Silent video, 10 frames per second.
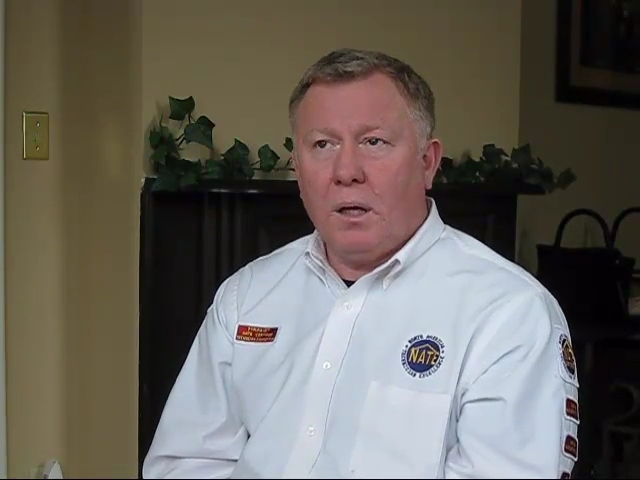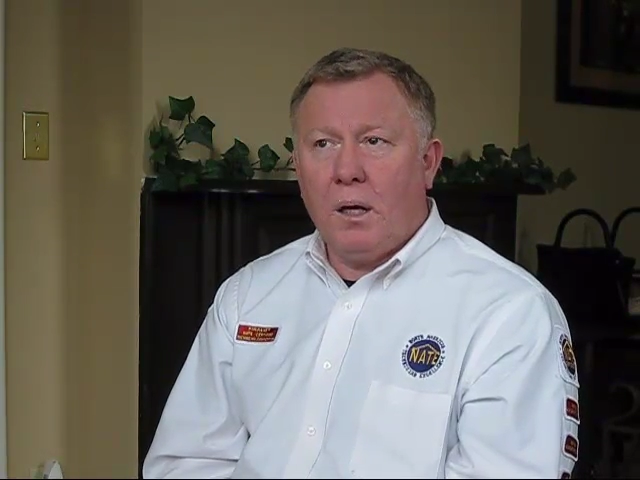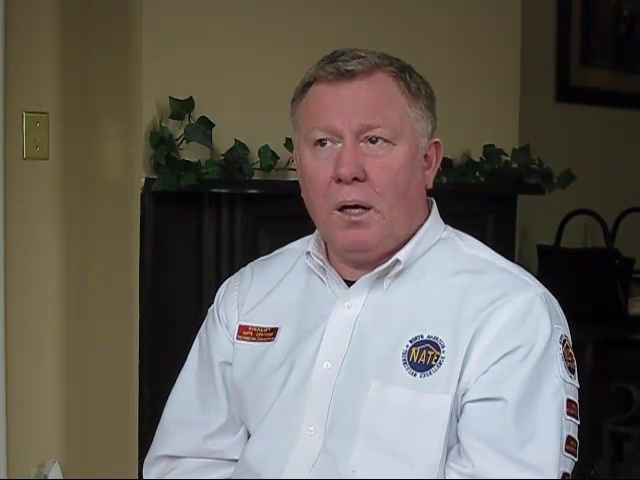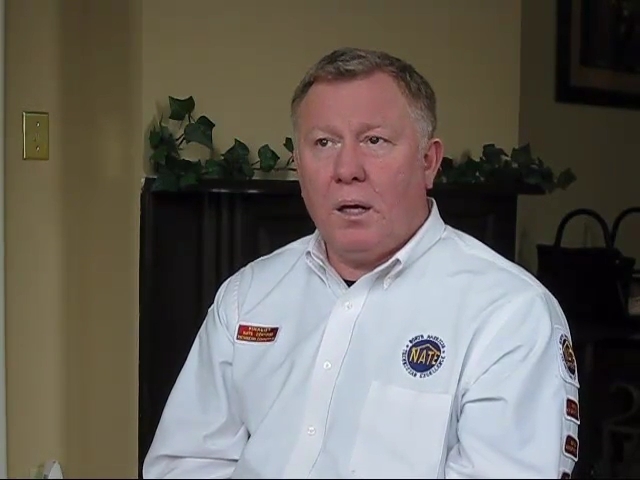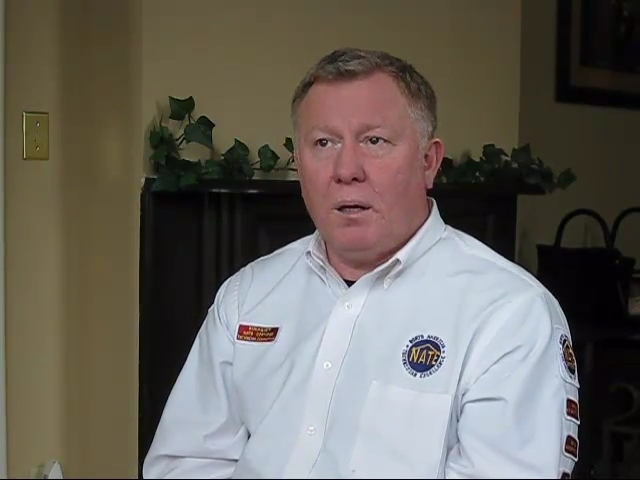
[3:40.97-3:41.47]

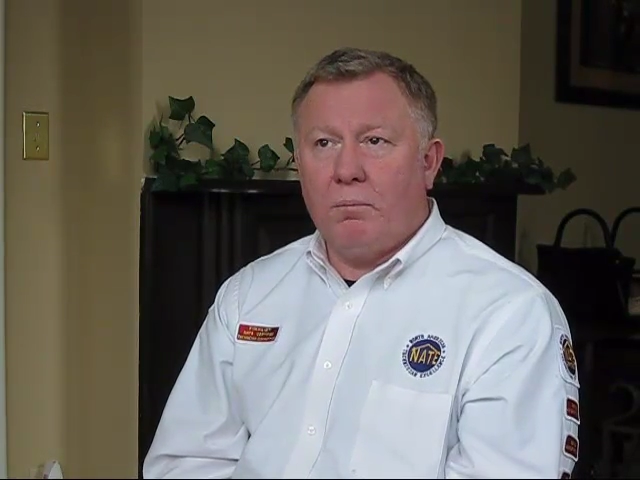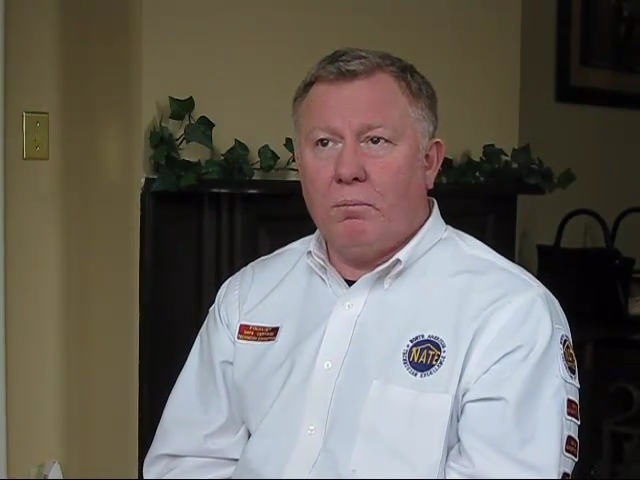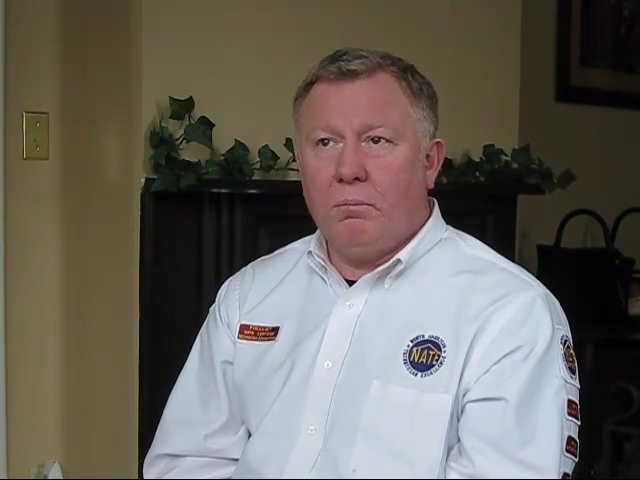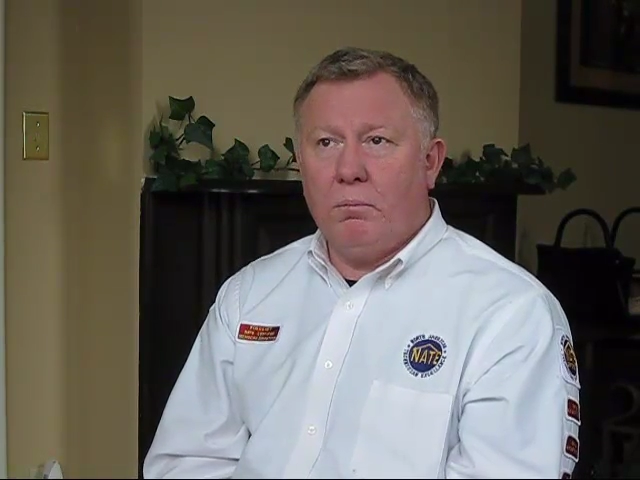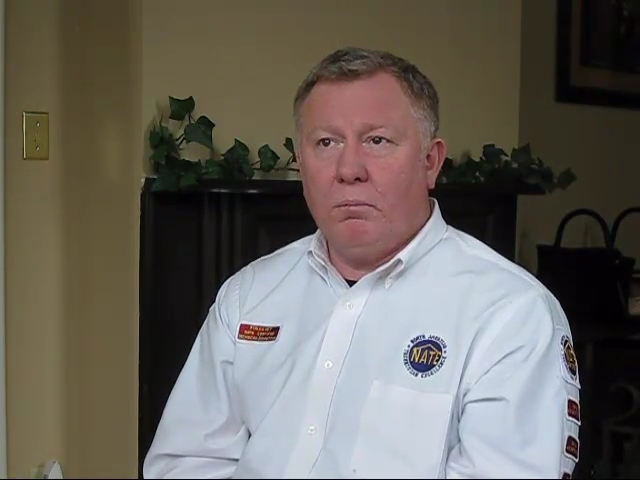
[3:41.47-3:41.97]

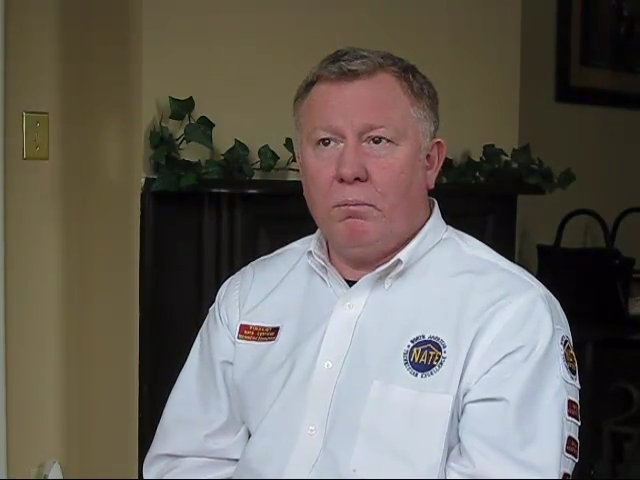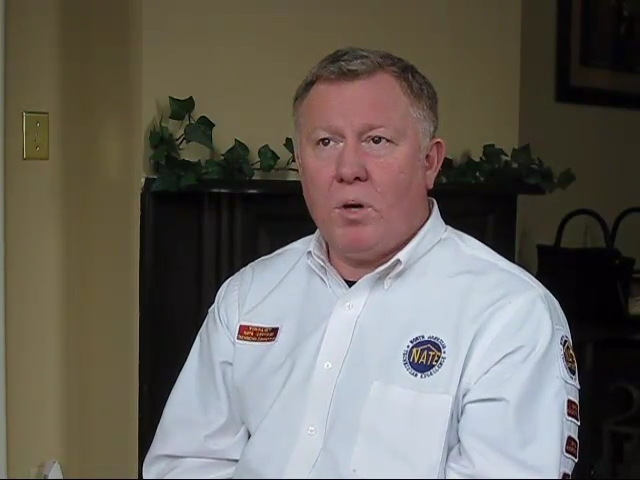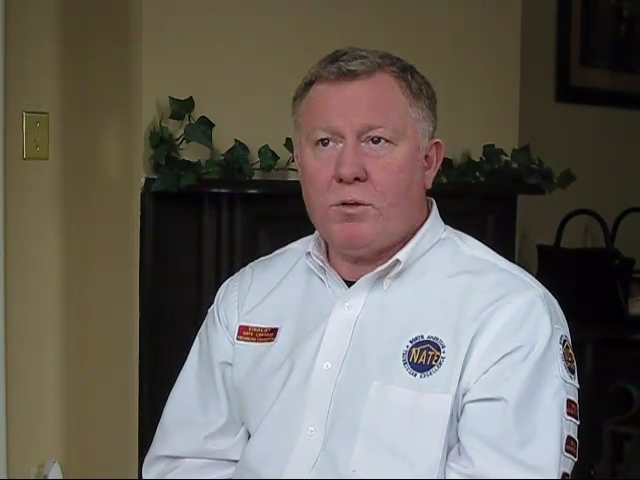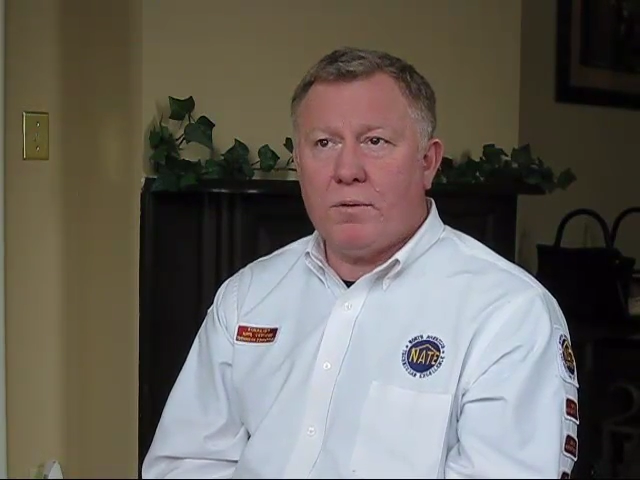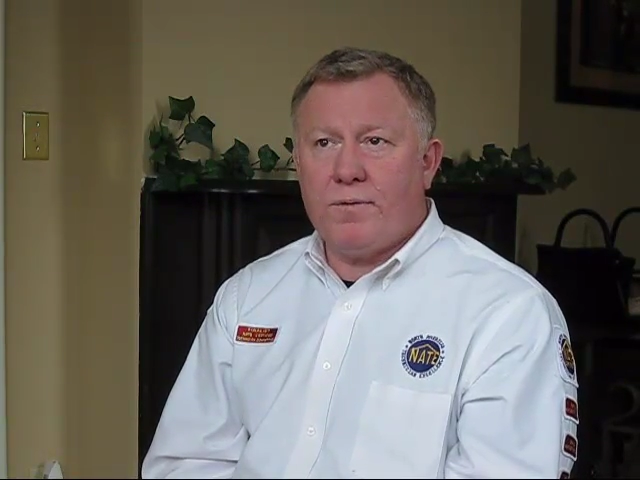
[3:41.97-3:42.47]
uh,
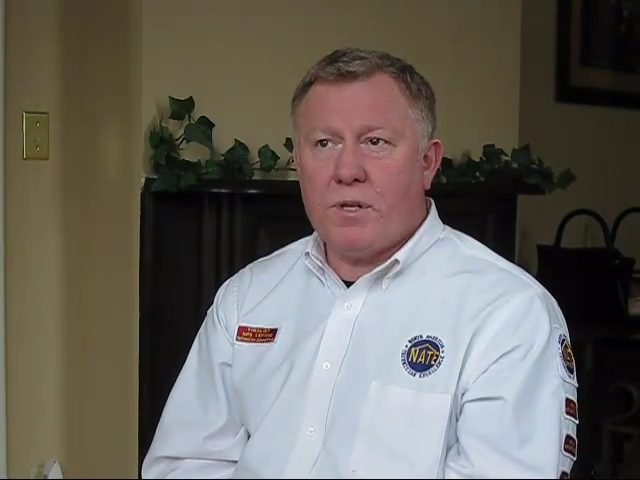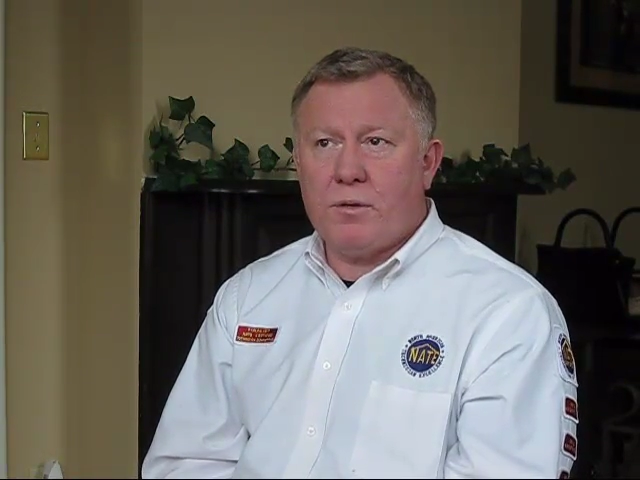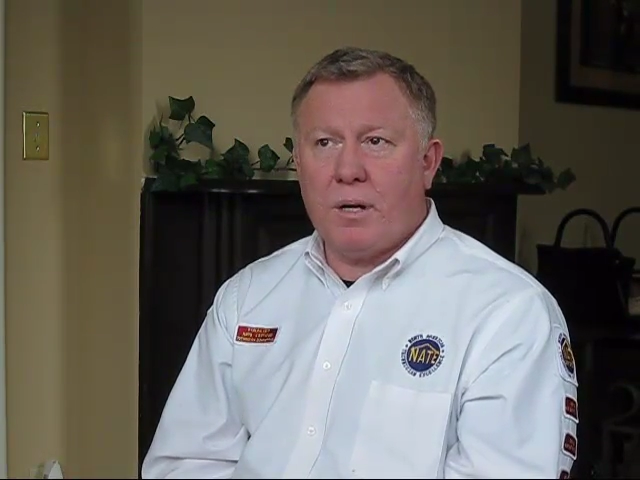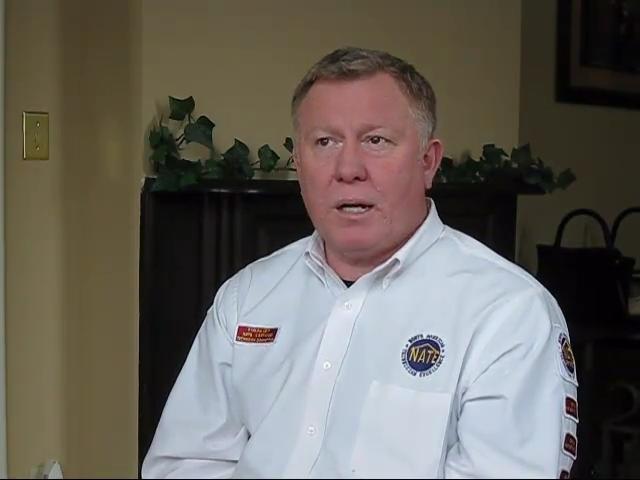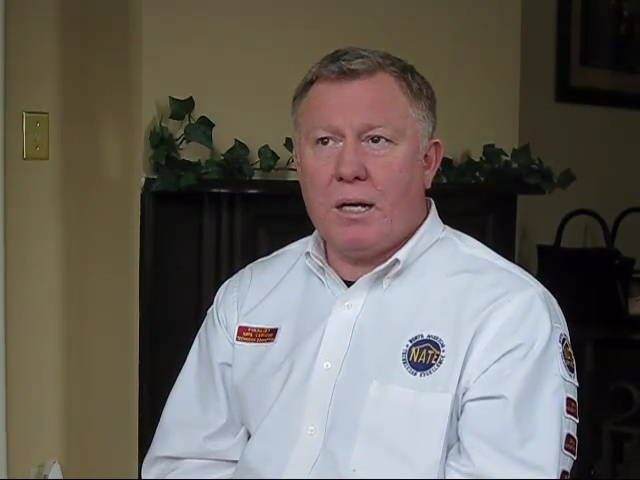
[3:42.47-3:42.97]
most refrigerant